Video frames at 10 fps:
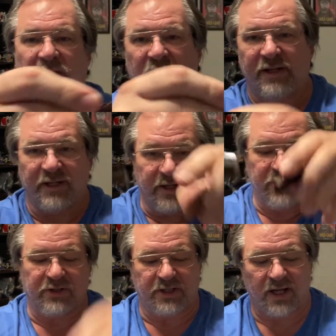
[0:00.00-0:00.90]
on the
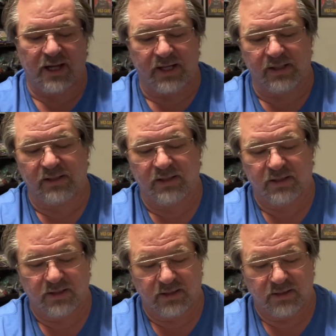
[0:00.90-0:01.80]
underside
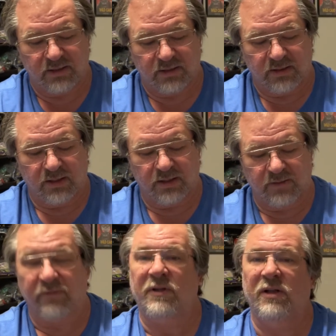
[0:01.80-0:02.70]

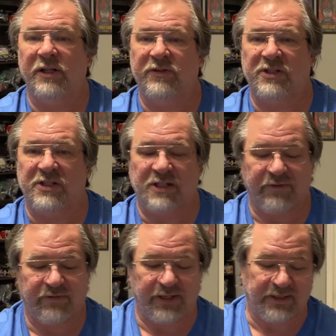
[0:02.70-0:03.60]
of cliffs and
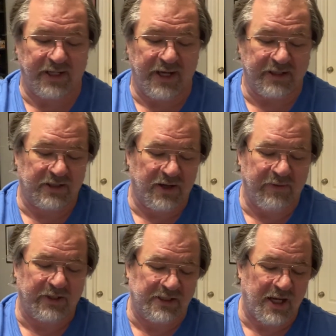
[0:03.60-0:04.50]
stuff like that. So
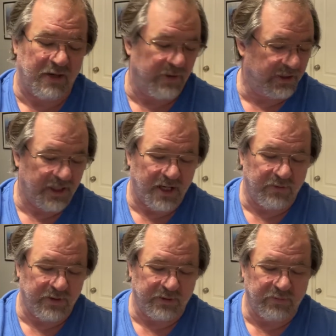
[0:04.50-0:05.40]
I'm excited about that. I'm
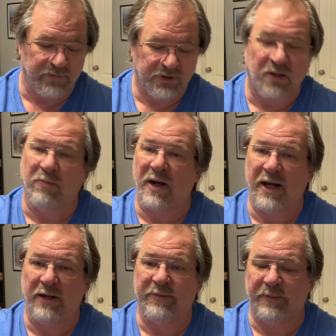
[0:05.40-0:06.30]
going to start
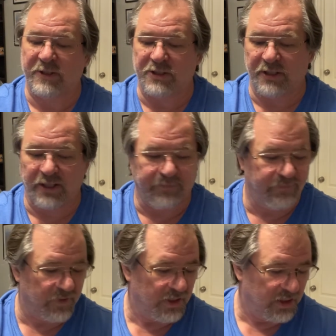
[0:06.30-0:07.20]
buying up a bunch of them
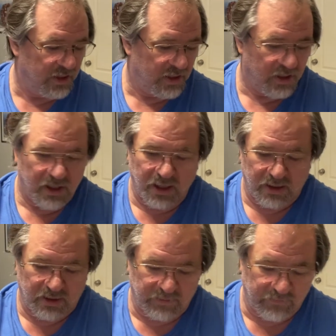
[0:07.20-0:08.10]

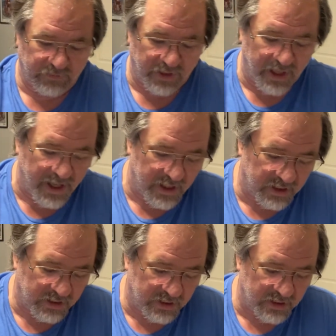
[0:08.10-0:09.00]
for that.
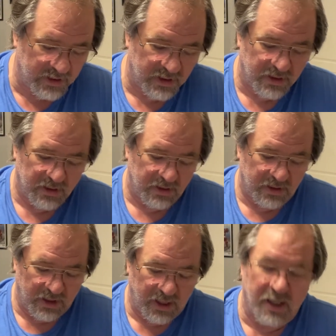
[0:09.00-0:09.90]

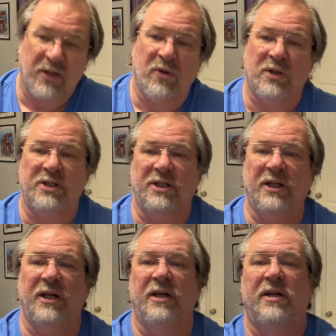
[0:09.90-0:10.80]
Of course,
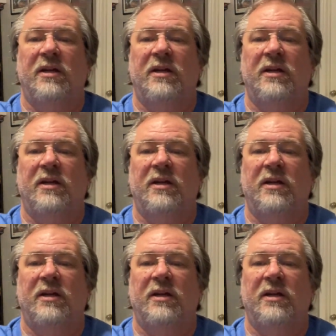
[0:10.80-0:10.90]
the